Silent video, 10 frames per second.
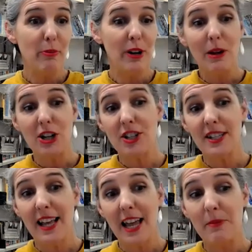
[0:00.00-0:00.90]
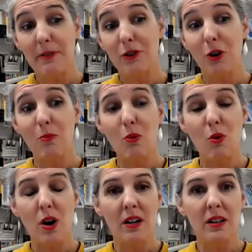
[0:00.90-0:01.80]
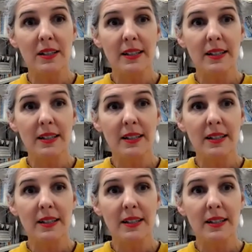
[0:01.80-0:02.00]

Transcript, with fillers: pretty much the same, if not more,